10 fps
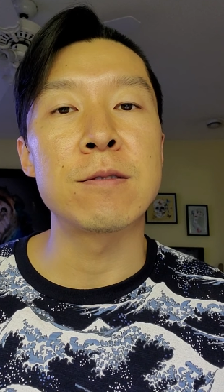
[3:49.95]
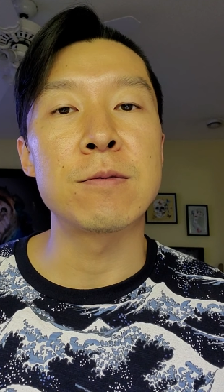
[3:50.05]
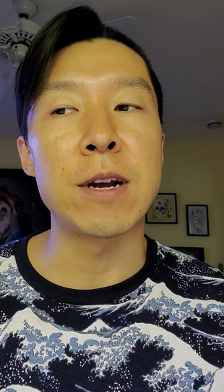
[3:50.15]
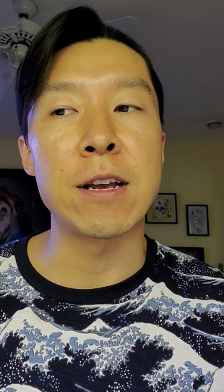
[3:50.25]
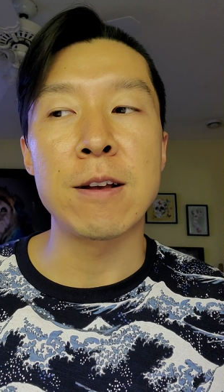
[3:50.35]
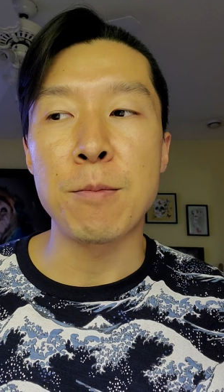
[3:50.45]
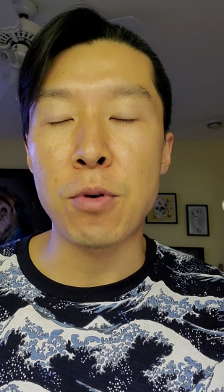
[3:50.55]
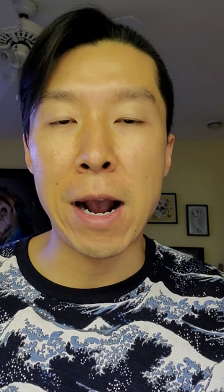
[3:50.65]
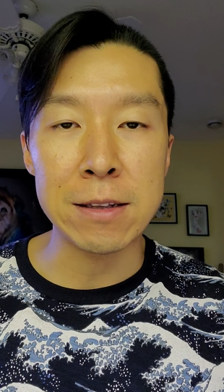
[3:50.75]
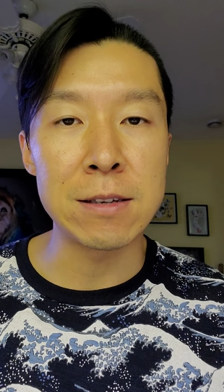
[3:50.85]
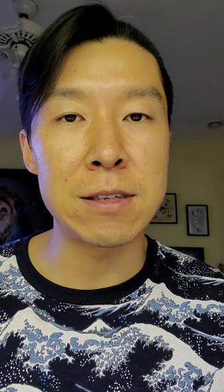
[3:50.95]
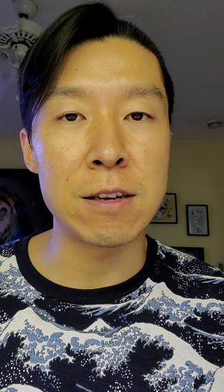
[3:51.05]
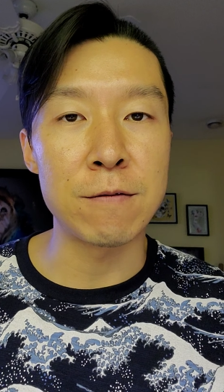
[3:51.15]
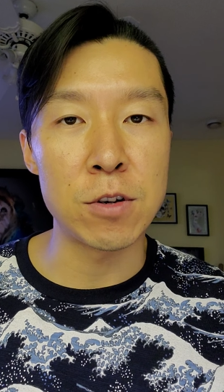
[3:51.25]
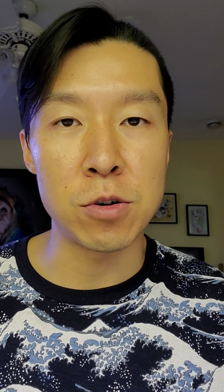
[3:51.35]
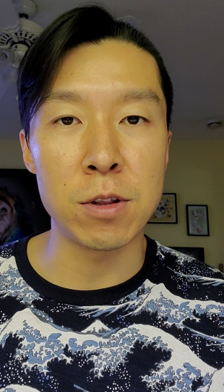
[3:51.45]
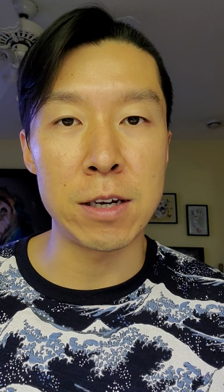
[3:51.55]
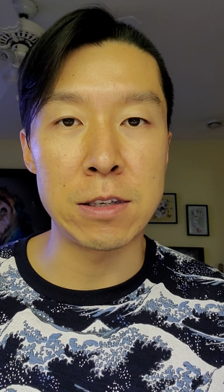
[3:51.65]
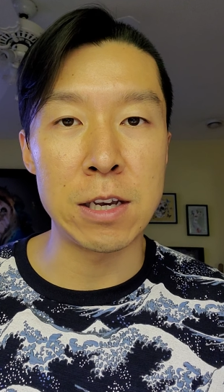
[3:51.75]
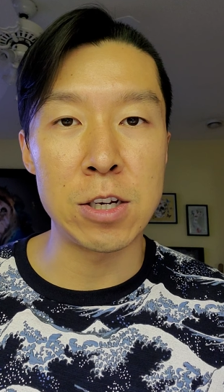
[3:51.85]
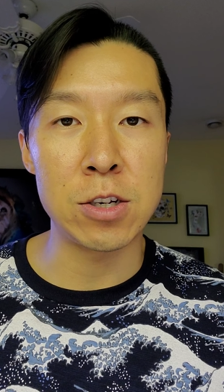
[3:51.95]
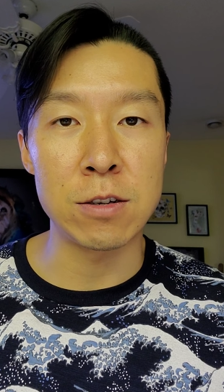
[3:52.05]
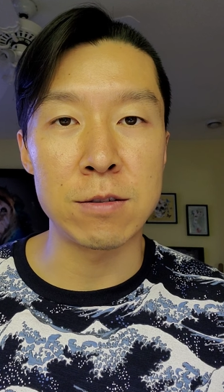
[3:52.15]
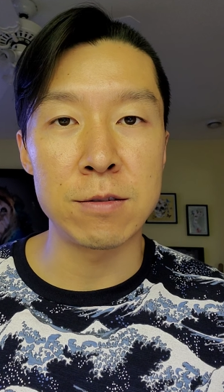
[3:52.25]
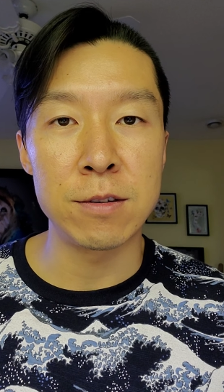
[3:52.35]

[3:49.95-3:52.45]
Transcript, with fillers: right? Practicing visualization